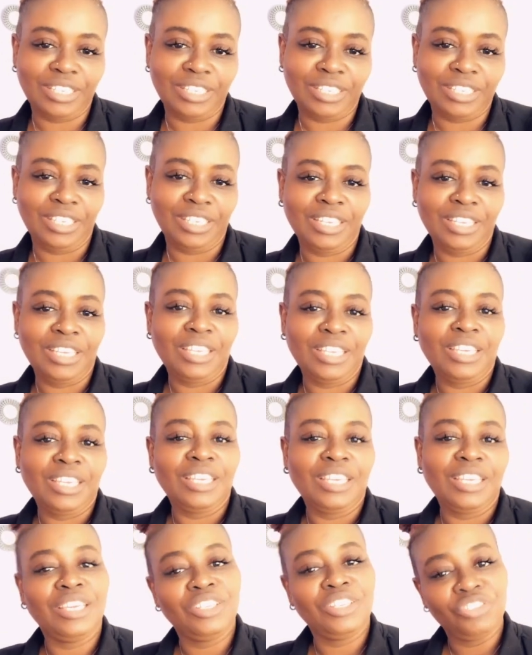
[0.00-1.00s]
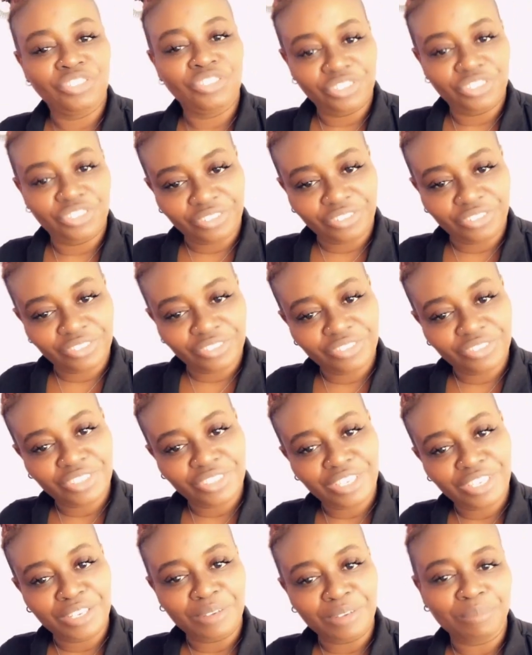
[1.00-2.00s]
In Jesus' name,
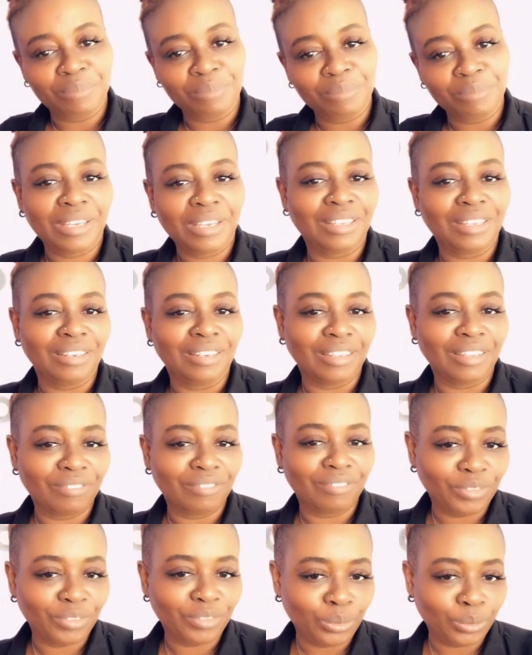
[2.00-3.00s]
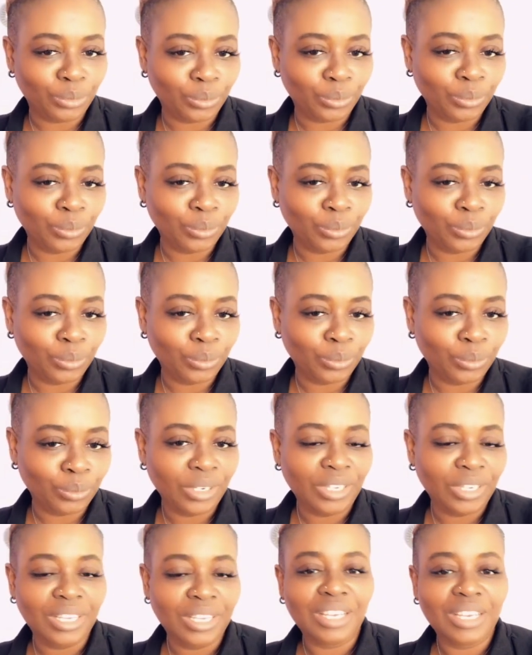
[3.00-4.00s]
I love you and
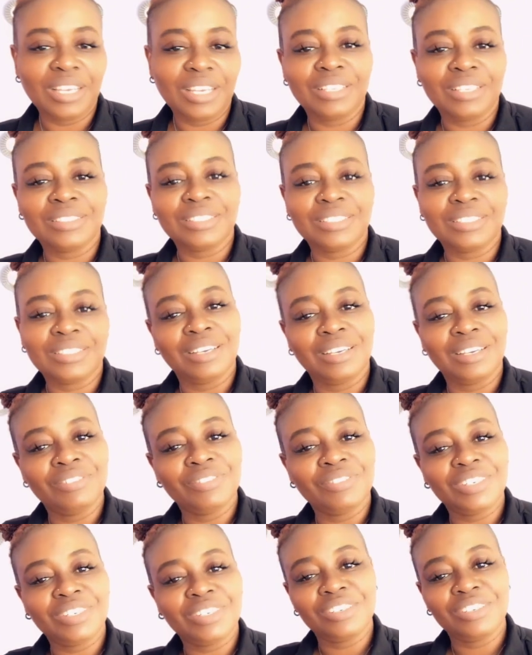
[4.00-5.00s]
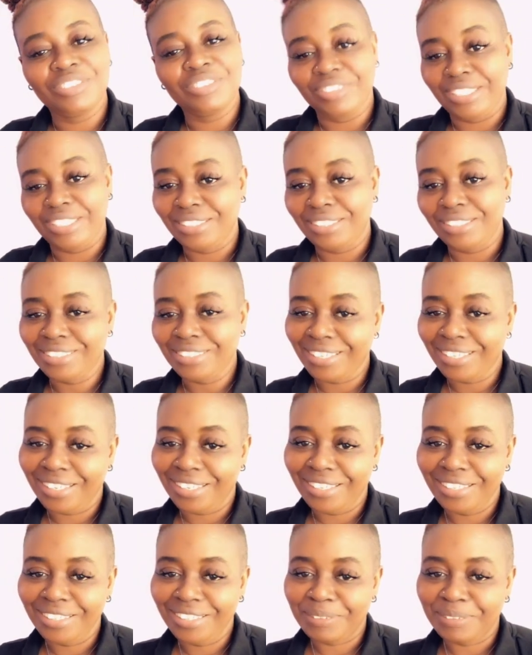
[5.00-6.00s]
have a great day.
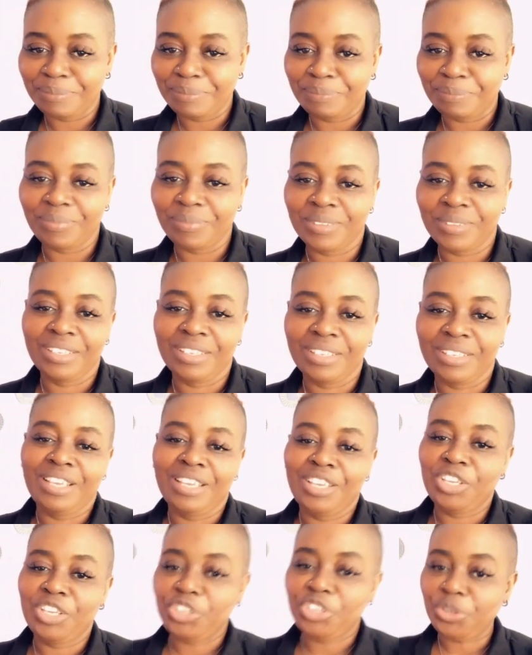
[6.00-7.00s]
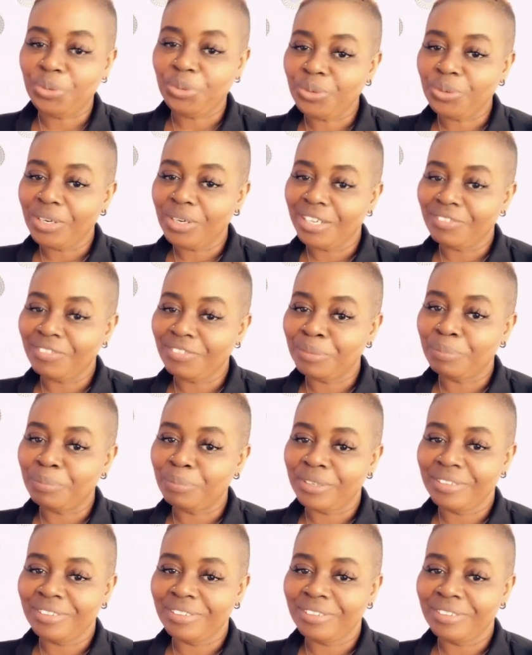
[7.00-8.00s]
You have a birthday,
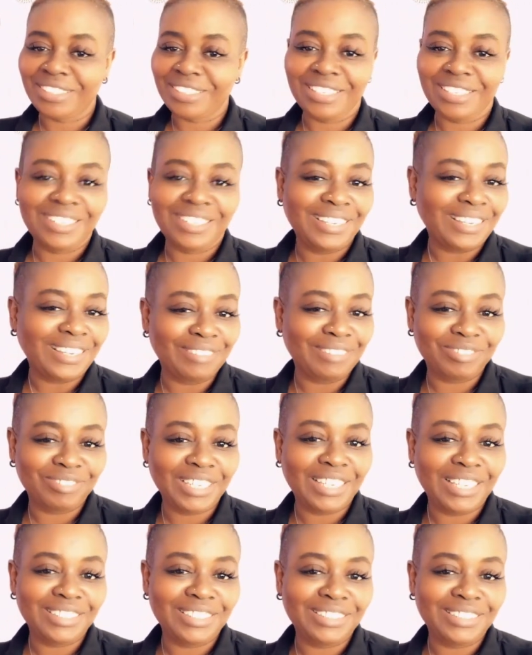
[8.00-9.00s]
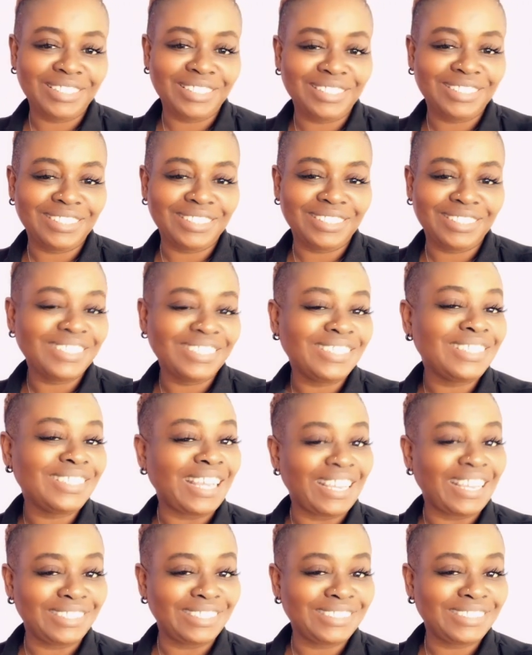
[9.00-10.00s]
I've got none. I
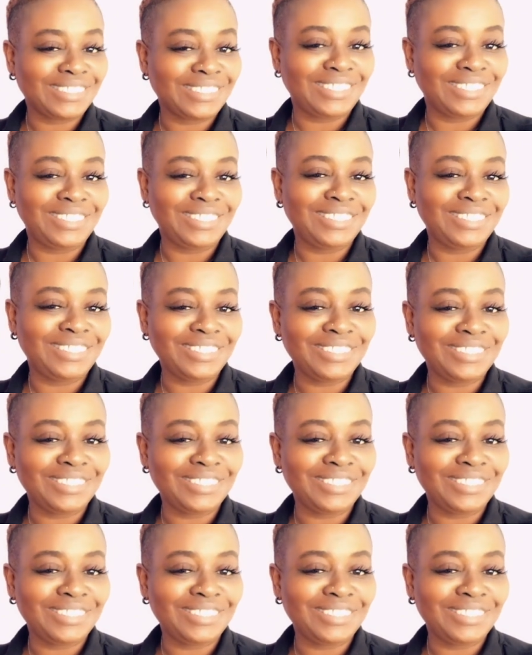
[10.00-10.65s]
sing to you.